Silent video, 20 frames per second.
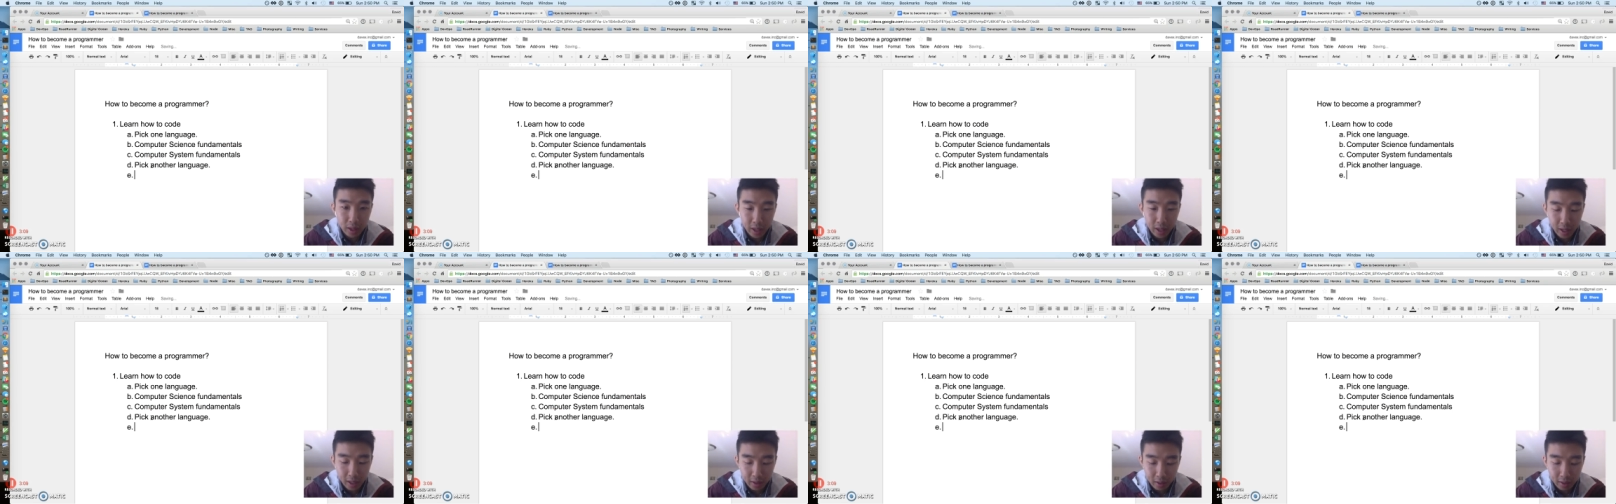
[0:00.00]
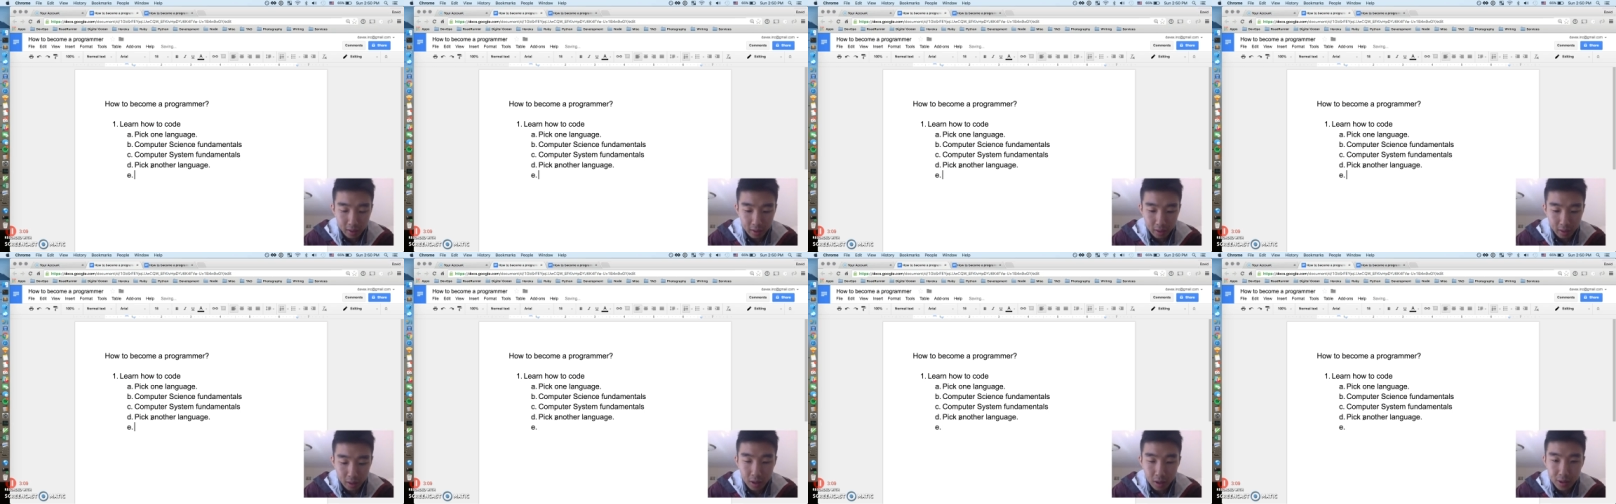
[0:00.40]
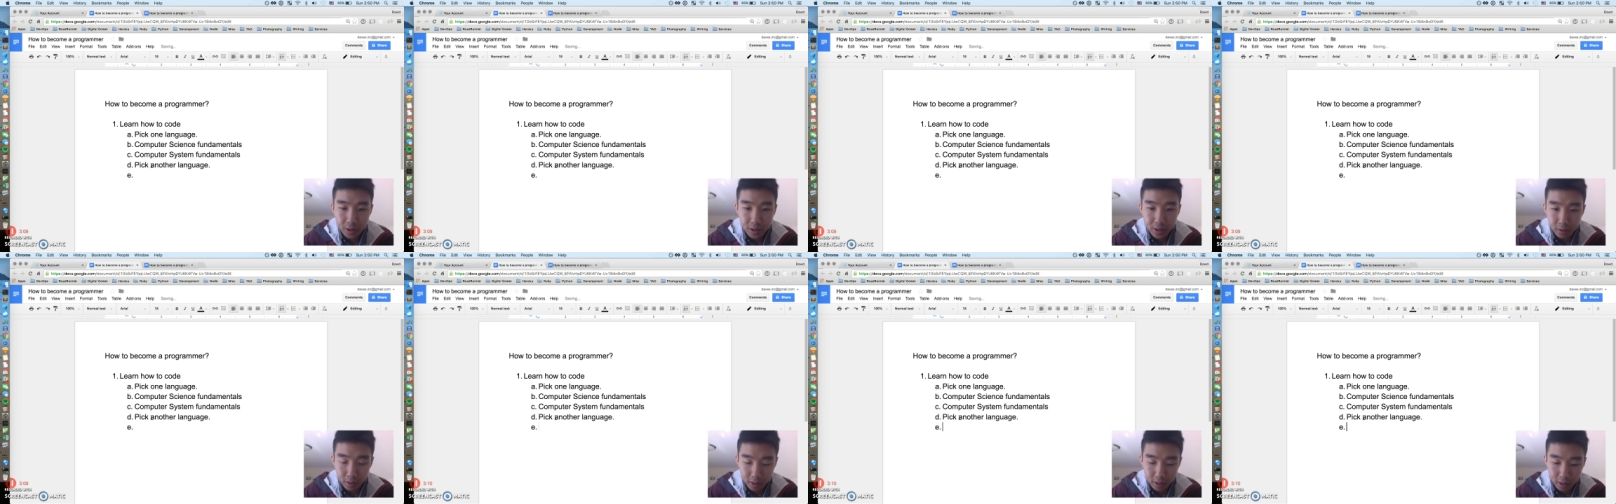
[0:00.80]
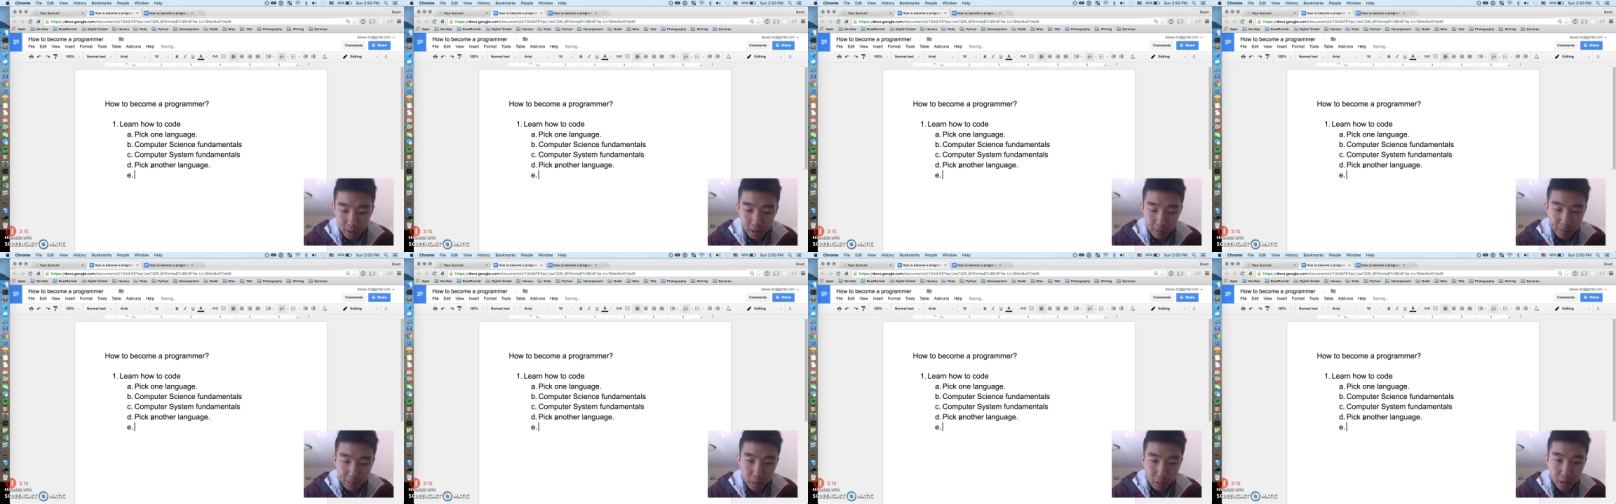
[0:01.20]
And also
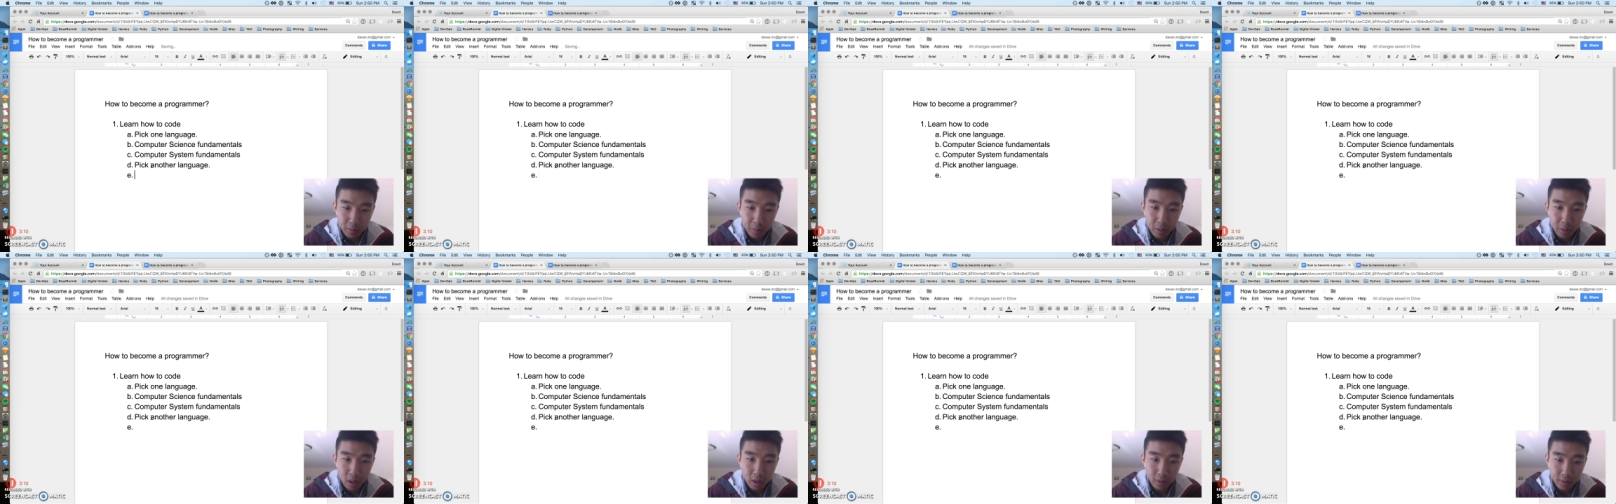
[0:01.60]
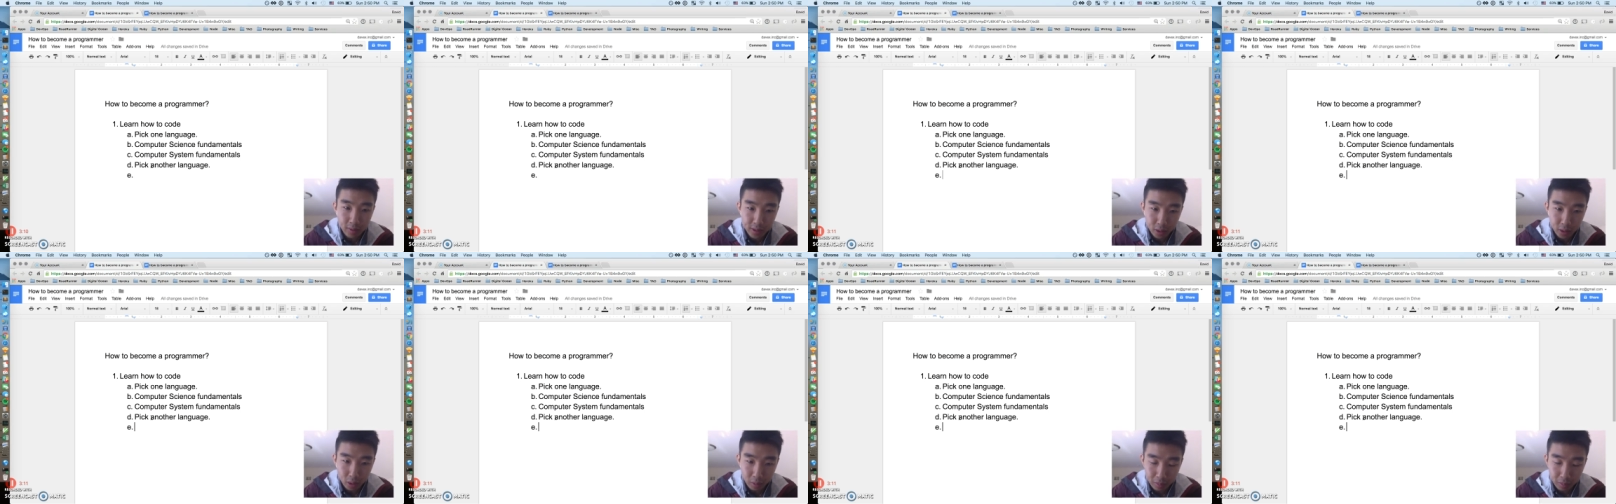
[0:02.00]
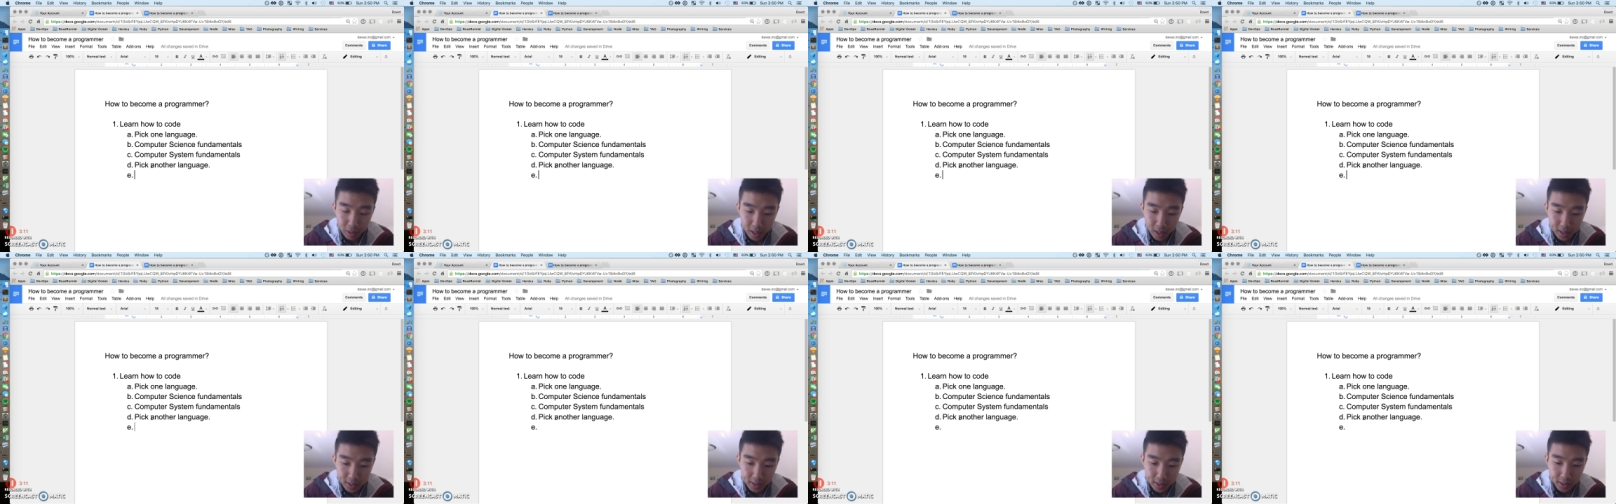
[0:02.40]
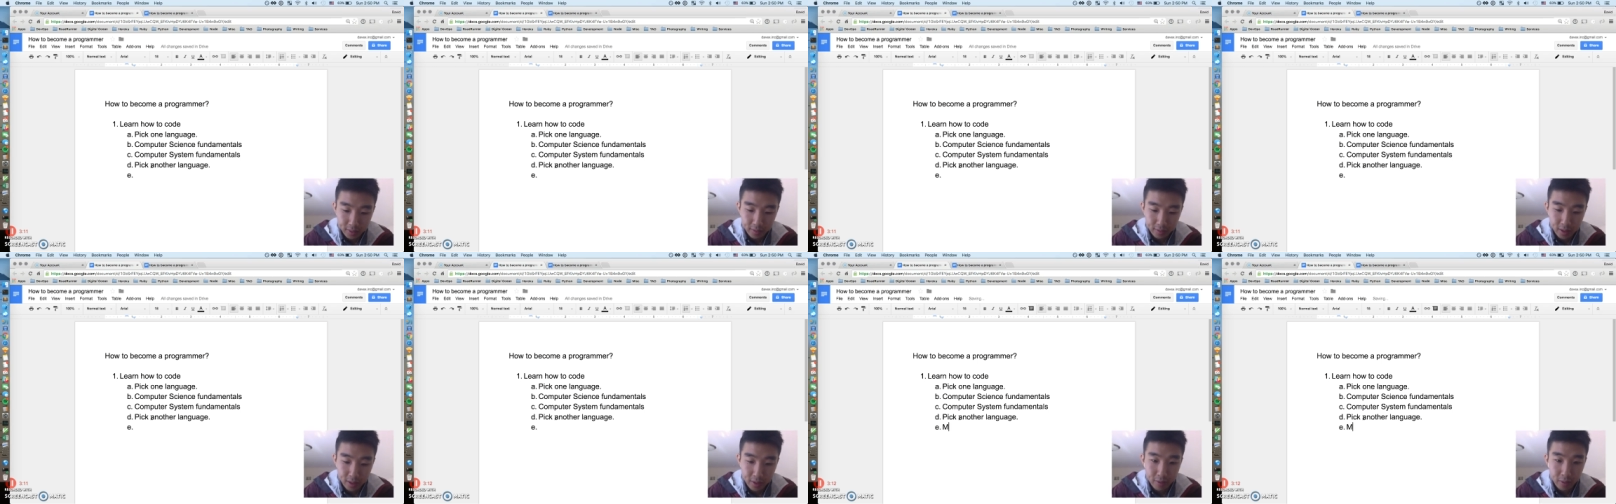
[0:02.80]
another important part of this whole process
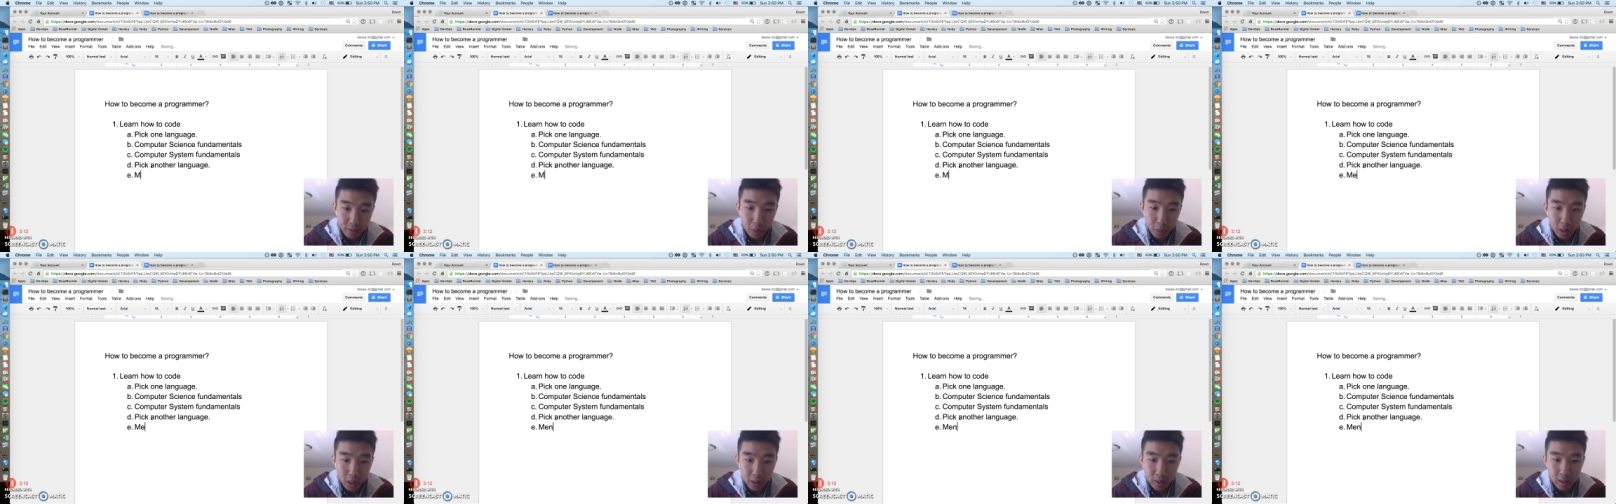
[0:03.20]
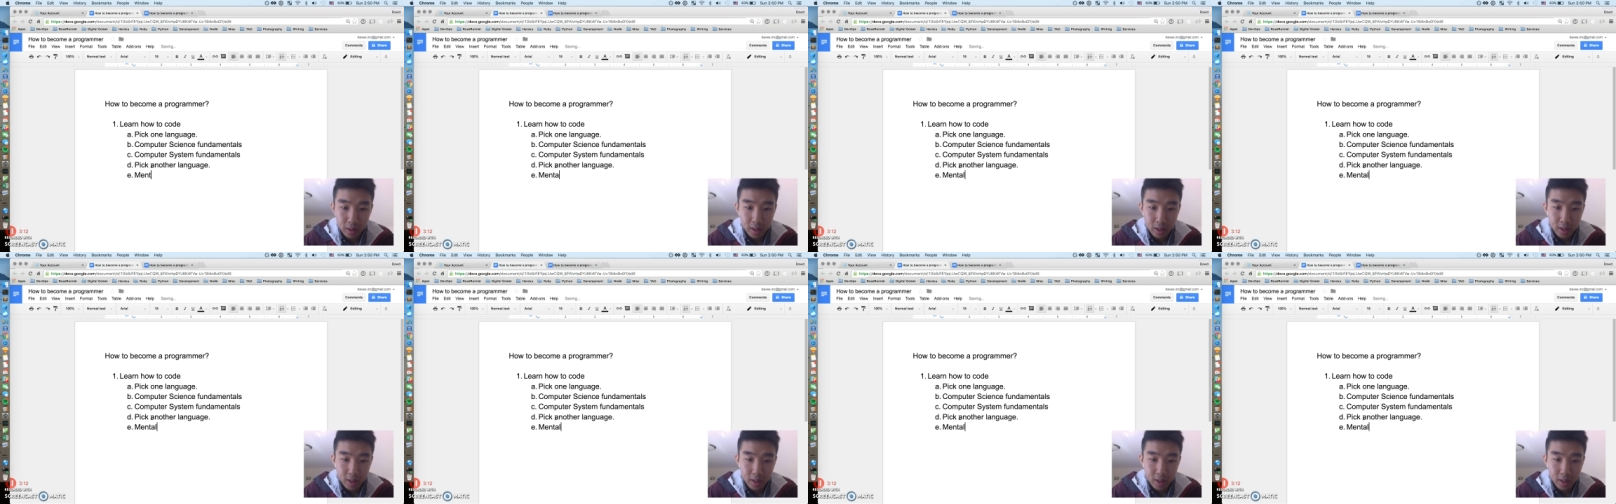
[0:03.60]
of number one